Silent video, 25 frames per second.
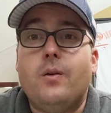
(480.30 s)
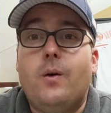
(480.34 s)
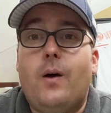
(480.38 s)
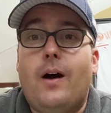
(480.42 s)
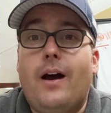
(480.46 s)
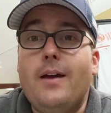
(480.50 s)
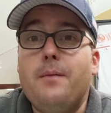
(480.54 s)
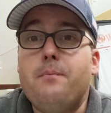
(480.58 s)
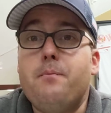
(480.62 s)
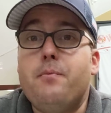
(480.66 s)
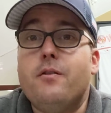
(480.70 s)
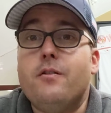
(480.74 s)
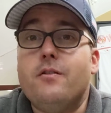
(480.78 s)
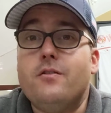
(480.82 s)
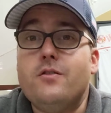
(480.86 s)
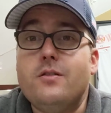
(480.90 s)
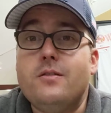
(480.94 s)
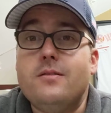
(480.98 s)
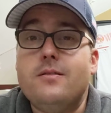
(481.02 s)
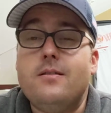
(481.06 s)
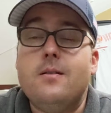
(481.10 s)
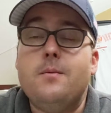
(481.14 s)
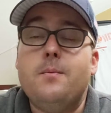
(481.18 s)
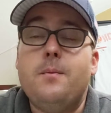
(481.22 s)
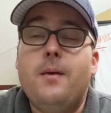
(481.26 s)
until I
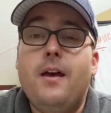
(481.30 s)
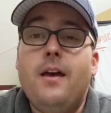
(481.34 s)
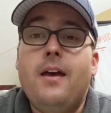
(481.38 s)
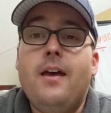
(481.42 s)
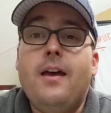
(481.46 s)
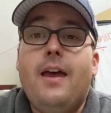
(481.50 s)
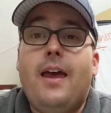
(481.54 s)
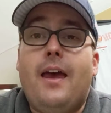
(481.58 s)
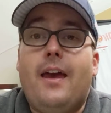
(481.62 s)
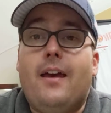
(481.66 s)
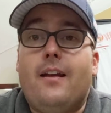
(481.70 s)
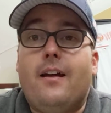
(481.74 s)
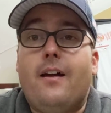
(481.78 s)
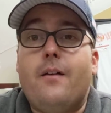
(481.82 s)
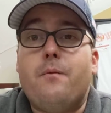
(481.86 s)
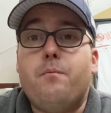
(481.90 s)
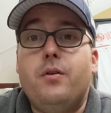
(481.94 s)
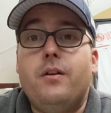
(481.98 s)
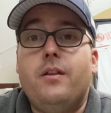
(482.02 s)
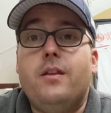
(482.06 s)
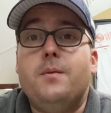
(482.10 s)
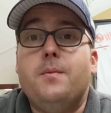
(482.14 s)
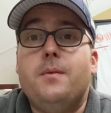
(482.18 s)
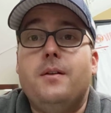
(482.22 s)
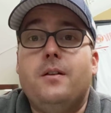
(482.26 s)
purchased them, and I
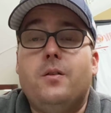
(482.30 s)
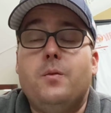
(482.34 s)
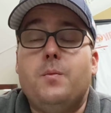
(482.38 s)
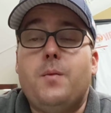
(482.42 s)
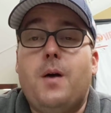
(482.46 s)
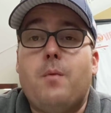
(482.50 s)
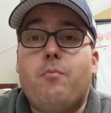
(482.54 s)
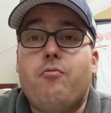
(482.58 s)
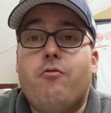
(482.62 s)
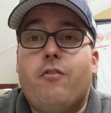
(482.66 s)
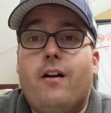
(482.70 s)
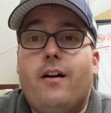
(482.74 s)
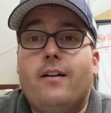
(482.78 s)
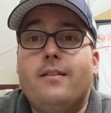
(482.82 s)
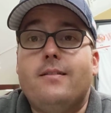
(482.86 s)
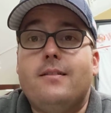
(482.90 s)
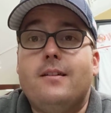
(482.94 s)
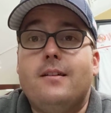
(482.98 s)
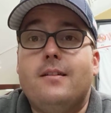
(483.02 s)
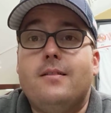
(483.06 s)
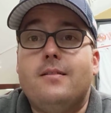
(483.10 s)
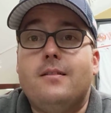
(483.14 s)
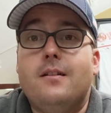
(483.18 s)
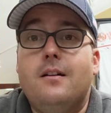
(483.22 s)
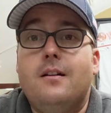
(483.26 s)
put them into my
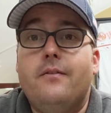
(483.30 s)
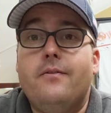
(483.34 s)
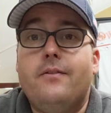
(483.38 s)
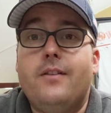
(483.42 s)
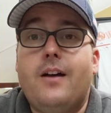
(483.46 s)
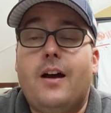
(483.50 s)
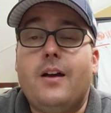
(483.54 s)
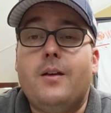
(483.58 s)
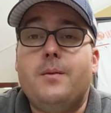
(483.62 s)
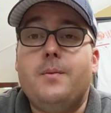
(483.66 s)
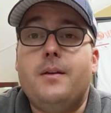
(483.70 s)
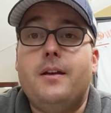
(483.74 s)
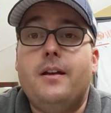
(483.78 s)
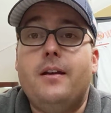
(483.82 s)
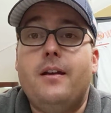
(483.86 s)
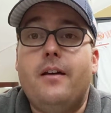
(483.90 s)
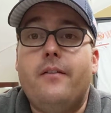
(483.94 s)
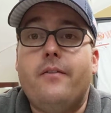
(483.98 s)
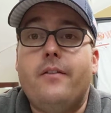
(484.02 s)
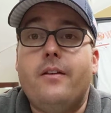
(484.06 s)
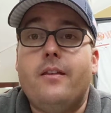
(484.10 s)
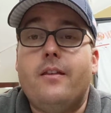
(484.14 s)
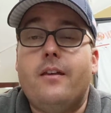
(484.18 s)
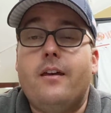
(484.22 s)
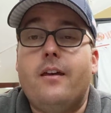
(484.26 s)
process of documenting
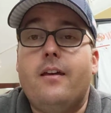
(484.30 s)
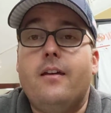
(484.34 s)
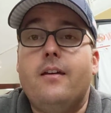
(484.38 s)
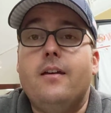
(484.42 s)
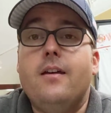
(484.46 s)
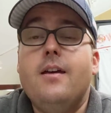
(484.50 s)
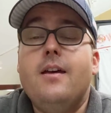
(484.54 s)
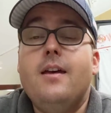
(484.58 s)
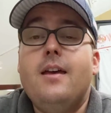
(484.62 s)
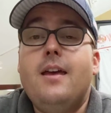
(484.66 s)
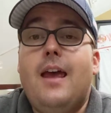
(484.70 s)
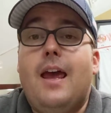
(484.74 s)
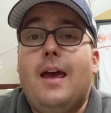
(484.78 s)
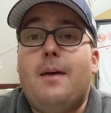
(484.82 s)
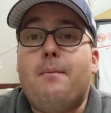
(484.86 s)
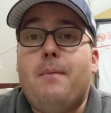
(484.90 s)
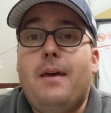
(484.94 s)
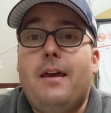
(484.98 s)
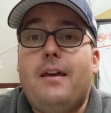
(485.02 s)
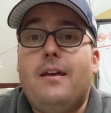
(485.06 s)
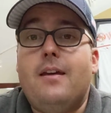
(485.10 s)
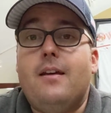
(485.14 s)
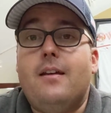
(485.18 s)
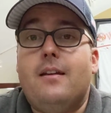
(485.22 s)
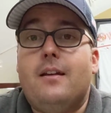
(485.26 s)
everything and
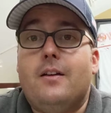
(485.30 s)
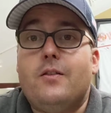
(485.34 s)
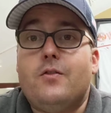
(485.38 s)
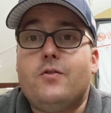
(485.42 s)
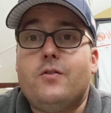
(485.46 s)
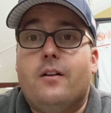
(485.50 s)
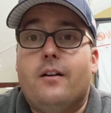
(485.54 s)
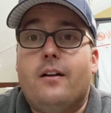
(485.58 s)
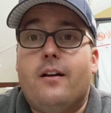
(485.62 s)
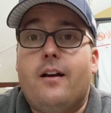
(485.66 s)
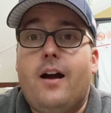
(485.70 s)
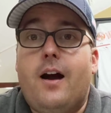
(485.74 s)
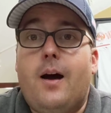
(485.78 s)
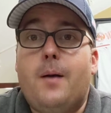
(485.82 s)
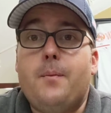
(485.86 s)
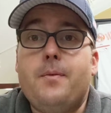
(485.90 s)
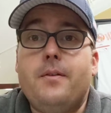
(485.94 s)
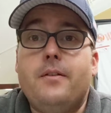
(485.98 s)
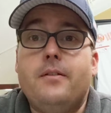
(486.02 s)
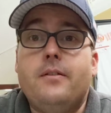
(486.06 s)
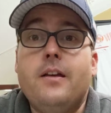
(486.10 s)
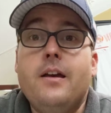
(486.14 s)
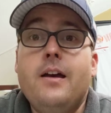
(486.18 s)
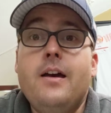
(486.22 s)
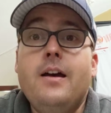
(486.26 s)
making electronic
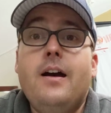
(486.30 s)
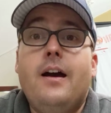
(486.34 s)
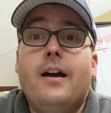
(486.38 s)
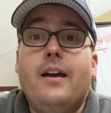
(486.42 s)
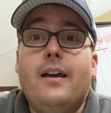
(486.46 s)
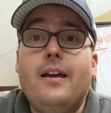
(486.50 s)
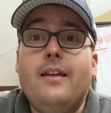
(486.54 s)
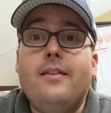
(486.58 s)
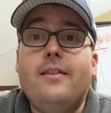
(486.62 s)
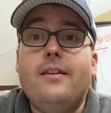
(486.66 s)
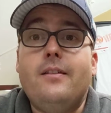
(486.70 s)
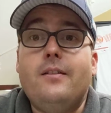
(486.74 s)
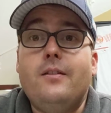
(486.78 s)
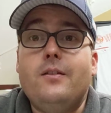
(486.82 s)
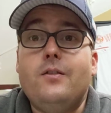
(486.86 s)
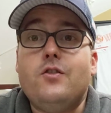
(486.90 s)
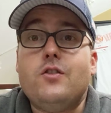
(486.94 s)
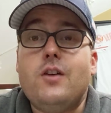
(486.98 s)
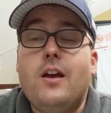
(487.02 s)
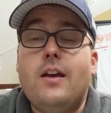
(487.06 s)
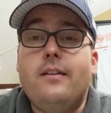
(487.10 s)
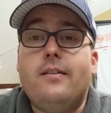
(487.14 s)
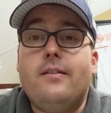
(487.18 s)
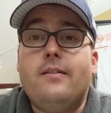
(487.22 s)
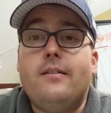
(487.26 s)
copies. Again, this is
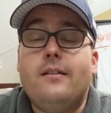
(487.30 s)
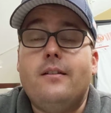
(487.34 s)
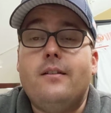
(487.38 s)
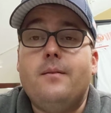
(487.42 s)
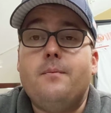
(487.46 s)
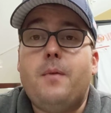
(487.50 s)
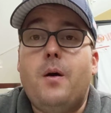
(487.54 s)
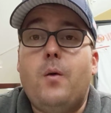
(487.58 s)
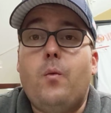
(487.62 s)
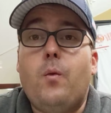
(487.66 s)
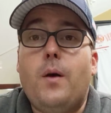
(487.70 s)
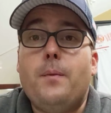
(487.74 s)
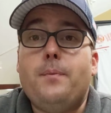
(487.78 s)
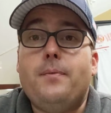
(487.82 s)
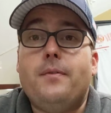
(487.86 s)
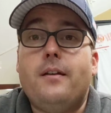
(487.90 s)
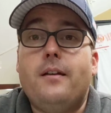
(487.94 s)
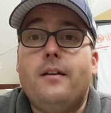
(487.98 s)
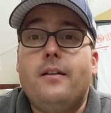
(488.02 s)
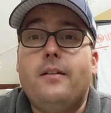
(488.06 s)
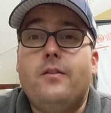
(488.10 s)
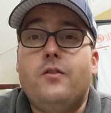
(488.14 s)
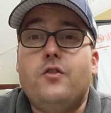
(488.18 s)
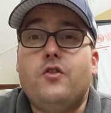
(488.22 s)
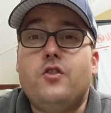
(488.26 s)
Jason. My
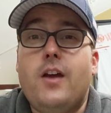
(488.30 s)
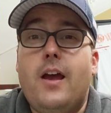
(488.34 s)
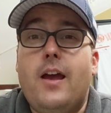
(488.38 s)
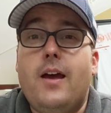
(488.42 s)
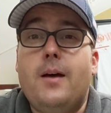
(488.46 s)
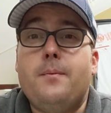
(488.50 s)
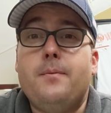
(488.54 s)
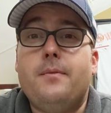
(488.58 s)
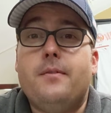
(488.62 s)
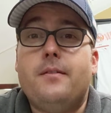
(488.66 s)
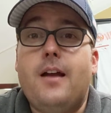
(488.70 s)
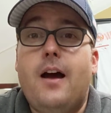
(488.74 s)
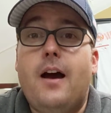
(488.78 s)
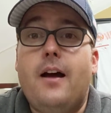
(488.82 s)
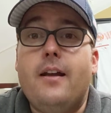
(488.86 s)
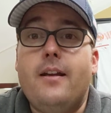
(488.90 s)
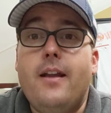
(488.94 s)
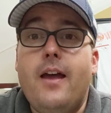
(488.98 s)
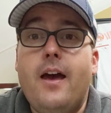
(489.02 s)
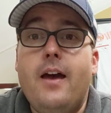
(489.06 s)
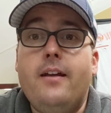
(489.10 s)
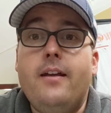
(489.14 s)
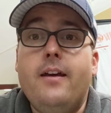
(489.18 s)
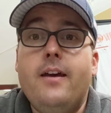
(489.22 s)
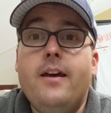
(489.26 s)
website is
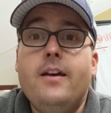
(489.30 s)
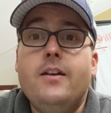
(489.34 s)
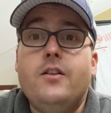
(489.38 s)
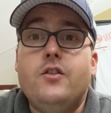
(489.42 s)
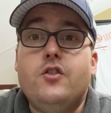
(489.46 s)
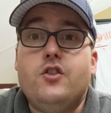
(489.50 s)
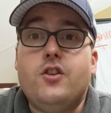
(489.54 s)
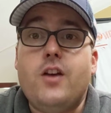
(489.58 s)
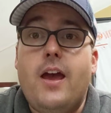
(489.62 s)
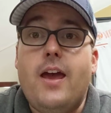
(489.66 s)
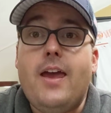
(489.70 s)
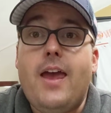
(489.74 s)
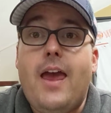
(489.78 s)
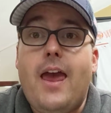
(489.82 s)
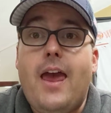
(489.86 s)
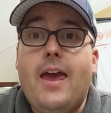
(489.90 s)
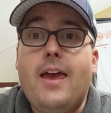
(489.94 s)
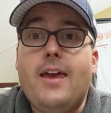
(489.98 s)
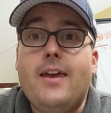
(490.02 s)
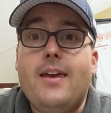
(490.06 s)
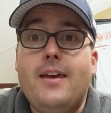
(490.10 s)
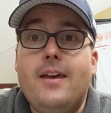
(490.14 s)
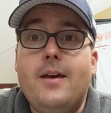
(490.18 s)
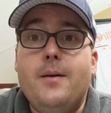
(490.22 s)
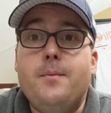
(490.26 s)
jams.net,
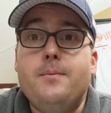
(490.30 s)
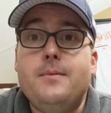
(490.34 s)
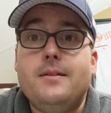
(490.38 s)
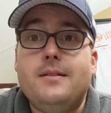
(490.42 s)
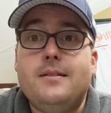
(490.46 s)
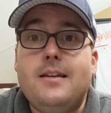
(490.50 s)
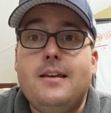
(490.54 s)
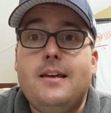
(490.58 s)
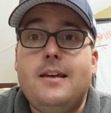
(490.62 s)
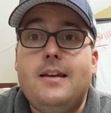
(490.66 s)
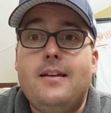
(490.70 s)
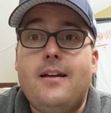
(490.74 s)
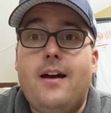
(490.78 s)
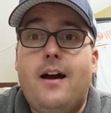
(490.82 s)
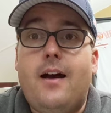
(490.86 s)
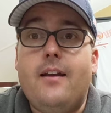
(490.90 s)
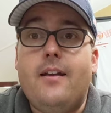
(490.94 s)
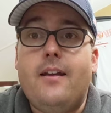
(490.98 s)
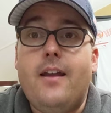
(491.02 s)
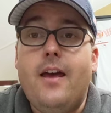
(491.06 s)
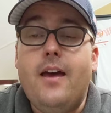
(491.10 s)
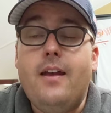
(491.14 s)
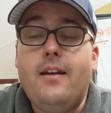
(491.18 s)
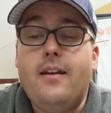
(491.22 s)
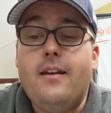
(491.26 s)

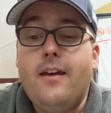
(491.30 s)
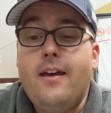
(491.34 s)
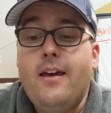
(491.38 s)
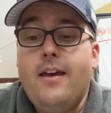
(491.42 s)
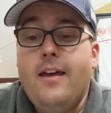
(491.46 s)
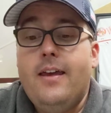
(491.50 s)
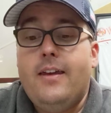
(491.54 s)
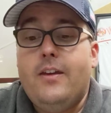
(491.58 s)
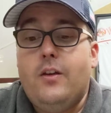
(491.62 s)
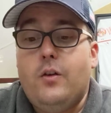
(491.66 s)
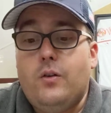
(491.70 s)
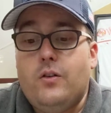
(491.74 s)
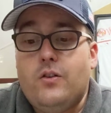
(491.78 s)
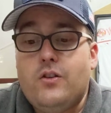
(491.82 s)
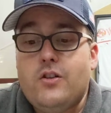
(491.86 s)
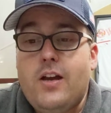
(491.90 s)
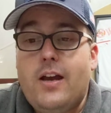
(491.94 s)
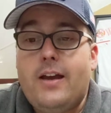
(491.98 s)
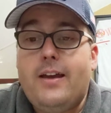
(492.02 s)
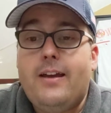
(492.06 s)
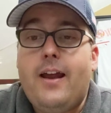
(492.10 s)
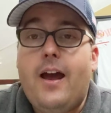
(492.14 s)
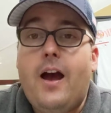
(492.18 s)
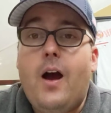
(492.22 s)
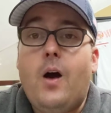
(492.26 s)
jamz.net. You can
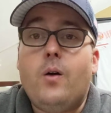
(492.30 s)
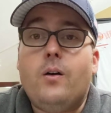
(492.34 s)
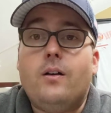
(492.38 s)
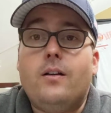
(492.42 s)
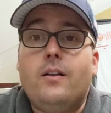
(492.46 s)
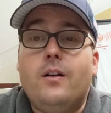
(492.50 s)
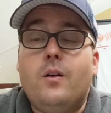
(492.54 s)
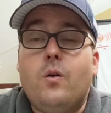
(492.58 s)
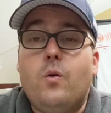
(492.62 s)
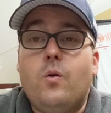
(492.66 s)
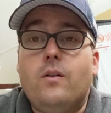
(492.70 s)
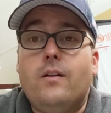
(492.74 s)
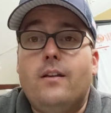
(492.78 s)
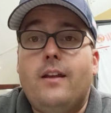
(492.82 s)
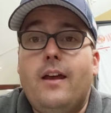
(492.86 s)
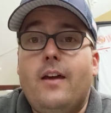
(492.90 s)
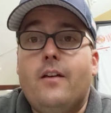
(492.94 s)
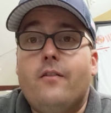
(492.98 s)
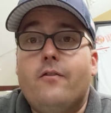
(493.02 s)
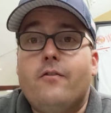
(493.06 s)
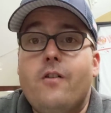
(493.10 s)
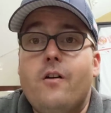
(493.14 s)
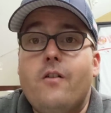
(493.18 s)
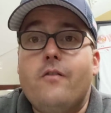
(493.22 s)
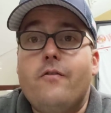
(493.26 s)
check it out. Click on
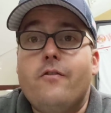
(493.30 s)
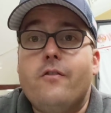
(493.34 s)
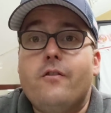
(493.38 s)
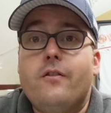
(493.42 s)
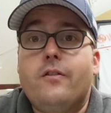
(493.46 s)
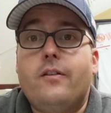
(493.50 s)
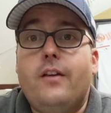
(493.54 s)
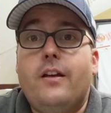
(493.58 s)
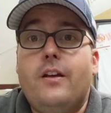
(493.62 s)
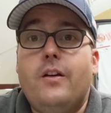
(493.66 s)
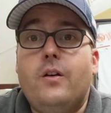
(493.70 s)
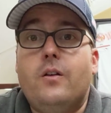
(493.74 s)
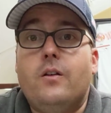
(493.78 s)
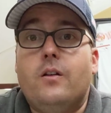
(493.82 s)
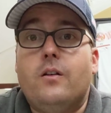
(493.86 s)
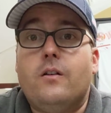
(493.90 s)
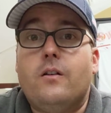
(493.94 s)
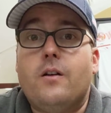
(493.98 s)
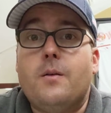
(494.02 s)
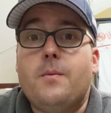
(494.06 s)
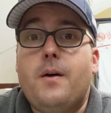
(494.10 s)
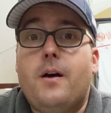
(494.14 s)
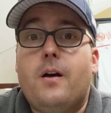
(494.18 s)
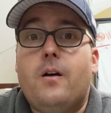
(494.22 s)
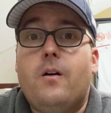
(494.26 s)
Land Rovers, and you can
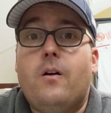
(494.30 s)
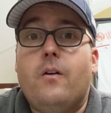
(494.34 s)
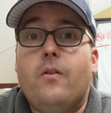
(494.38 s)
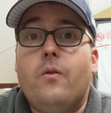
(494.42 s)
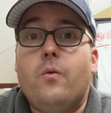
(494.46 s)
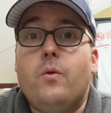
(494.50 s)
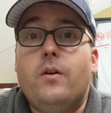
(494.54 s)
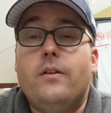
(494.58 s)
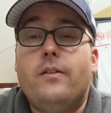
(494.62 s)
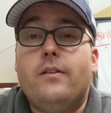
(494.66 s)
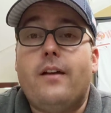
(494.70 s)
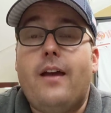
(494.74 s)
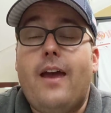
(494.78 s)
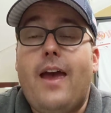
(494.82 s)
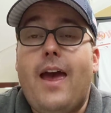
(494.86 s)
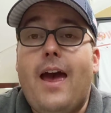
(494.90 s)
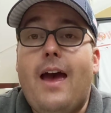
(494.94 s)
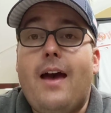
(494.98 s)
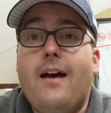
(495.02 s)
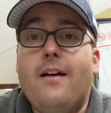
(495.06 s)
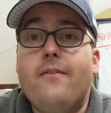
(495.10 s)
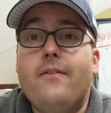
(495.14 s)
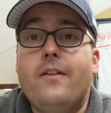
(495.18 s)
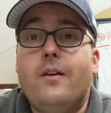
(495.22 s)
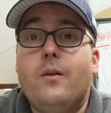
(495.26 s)
learn about all the ones I
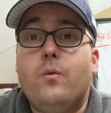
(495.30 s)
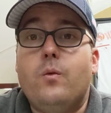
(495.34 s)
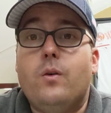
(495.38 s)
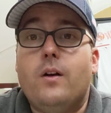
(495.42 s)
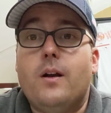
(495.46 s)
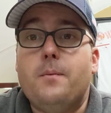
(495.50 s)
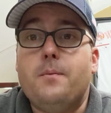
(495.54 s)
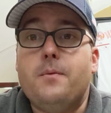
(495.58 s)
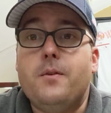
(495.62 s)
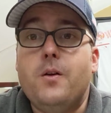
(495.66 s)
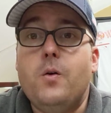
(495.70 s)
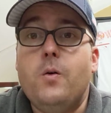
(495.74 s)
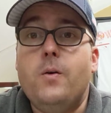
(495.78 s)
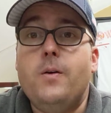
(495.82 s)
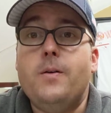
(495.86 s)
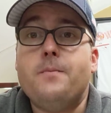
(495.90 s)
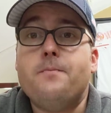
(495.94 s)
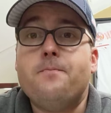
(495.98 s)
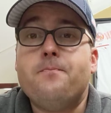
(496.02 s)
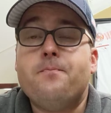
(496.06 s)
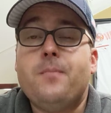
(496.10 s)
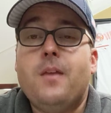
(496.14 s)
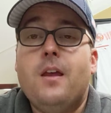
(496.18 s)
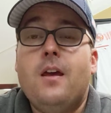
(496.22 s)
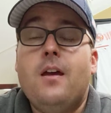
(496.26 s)
have and what I'm doing.